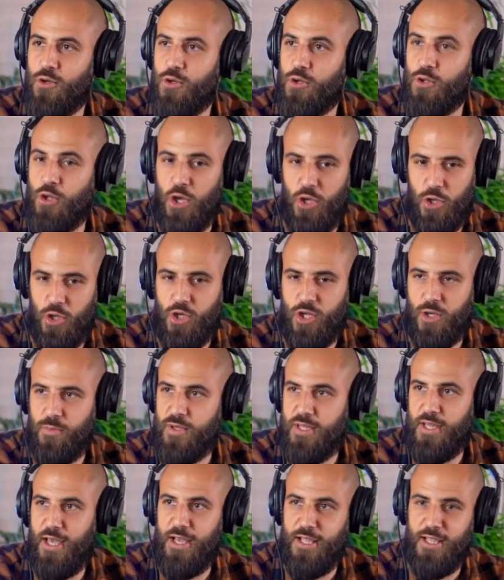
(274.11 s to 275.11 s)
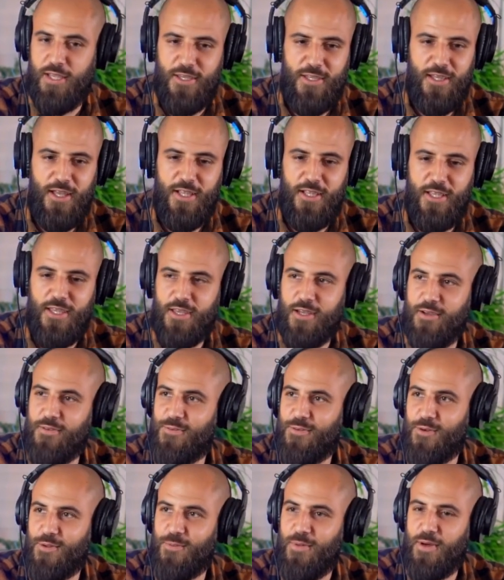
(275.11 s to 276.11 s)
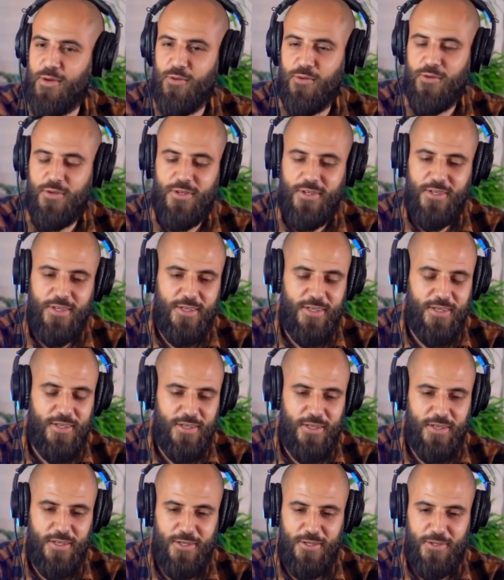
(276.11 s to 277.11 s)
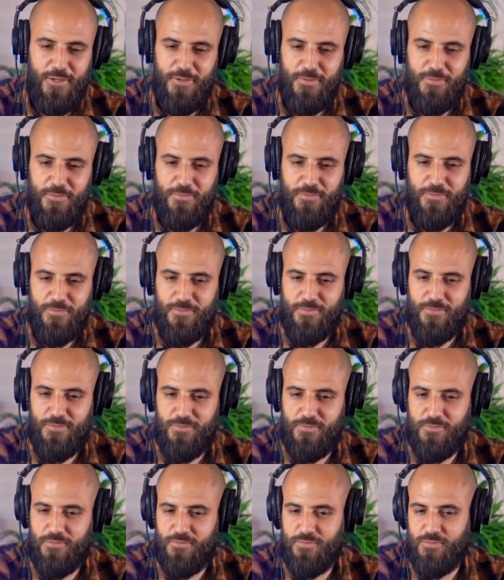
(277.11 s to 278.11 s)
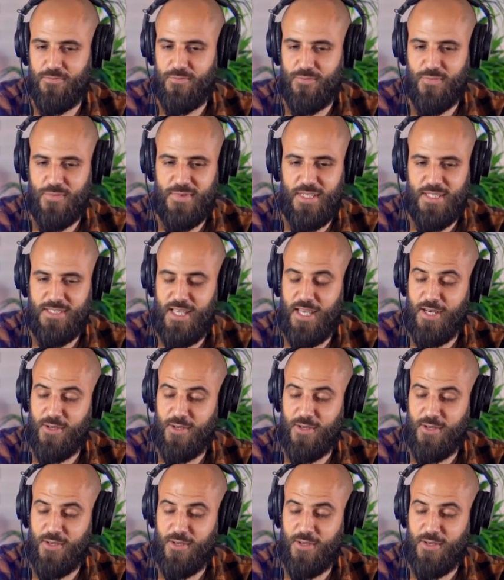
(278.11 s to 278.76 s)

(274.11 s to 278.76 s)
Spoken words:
And, while it seems like everyone and their grandma is hopping on the smoothie train these days,